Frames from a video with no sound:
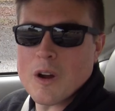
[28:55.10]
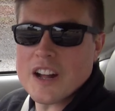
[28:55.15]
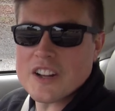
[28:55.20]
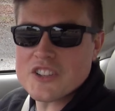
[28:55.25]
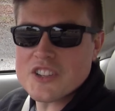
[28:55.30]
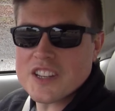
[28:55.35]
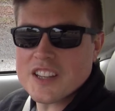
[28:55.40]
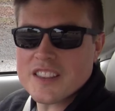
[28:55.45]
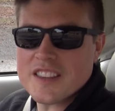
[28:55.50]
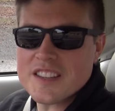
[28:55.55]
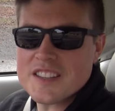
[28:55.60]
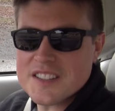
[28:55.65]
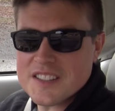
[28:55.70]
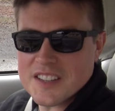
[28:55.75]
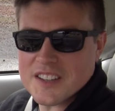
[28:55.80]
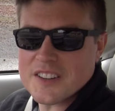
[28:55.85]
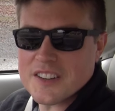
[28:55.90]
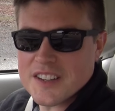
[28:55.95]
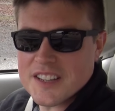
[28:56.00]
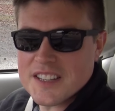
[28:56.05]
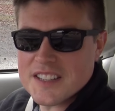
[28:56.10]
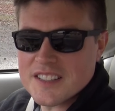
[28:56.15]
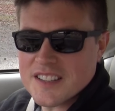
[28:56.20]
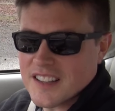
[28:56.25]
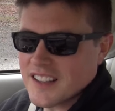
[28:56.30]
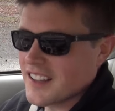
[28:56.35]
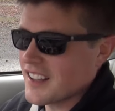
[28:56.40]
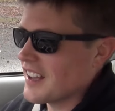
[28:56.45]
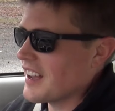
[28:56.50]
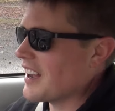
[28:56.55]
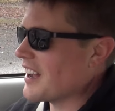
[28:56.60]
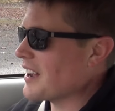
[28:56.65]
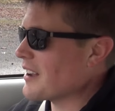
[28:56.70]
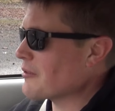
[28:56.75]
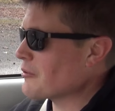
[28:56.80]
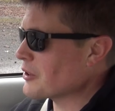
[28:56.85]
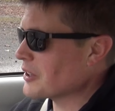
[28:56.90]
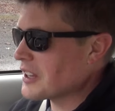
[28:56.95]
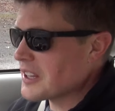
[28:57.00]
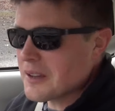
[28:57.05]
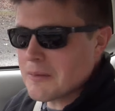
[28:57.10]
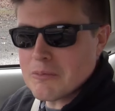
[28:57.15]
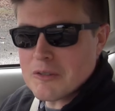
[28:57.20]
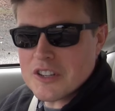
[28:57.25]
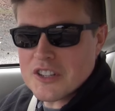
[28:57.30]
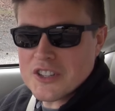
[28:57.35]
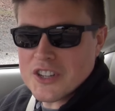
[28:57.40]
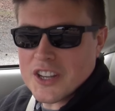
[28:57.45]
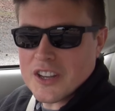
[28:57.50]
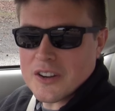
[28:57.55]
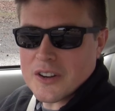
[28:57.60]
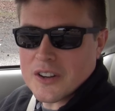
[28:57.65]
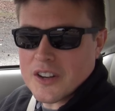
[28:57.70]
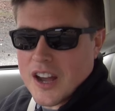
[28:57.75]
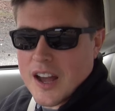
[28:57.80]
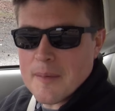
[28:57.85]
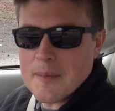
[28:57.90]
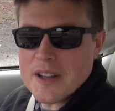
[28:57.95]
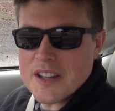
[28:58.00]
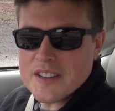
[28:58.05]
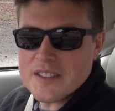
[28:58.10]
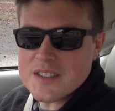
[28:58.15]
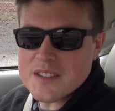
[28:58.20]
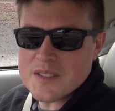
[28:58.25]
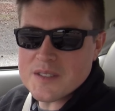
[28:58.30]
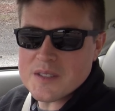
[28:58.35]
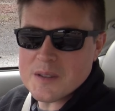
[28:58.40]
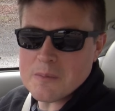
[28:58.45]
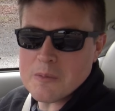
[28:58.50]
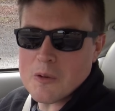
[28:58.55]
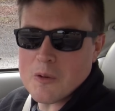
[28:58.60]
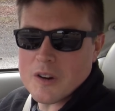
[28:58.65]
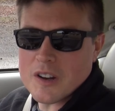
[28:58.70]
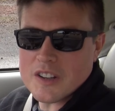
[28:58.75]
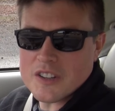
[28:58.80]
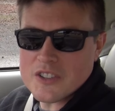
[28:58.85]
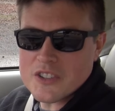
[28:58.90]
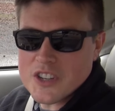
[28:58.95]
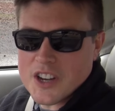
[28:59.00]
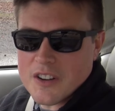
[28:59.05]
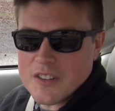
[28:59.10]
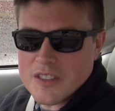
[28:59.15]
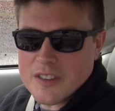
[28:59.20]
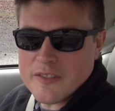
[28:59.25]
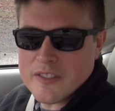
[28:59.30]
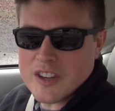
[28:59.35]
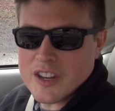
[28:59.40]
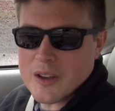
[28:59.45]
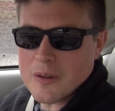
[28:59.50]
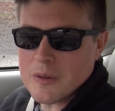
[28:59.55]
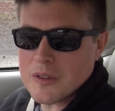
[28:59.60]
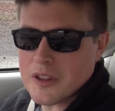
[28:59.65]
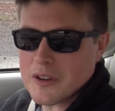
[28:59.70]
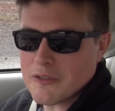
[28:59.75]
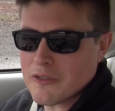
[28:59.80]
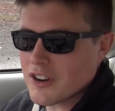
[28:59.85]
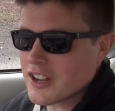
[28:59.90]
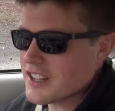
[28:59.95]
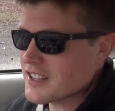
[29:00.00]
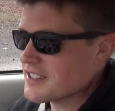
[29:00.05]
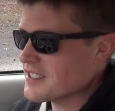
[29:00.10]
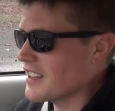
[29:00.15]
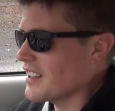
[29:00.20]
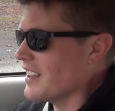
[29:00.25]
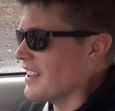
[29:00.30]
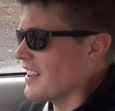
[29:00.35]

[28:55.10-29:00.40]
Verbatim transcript: watching this series. I really appreciate your comments and support and sharing the video with your friends.